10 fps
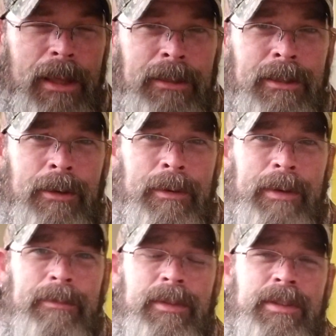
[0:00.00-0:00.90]
So
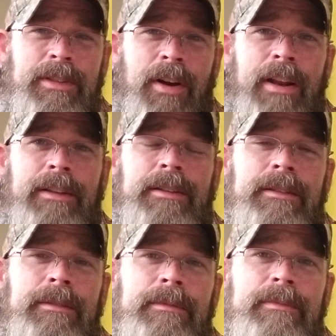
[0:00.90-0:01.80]
what started
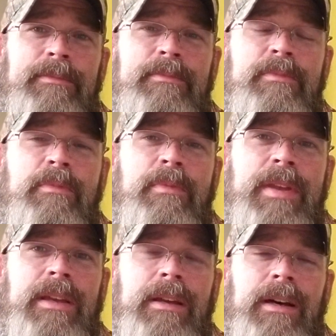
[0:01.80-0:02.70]
to
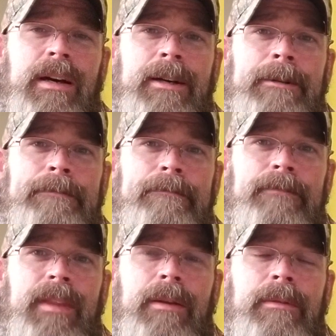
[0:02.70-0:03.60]
be,
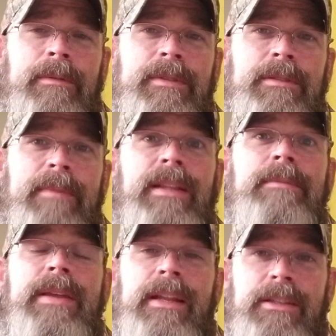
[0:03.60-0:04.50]
what was meant to
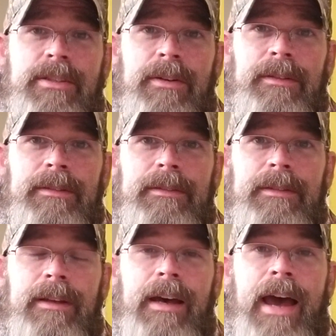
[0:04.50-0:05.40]
be an insult,
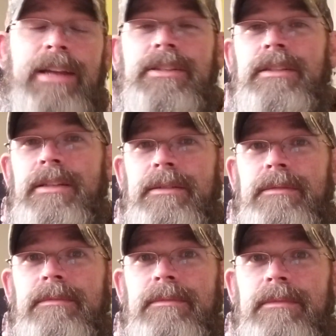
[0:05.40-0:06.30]
actually
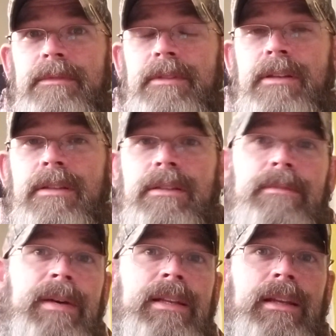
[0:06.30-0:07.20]
turned into
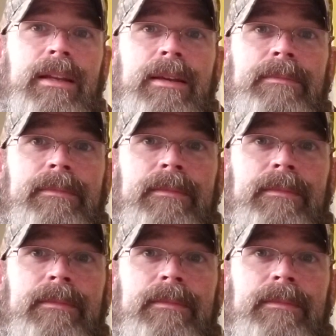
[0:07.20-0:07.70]
my nickname.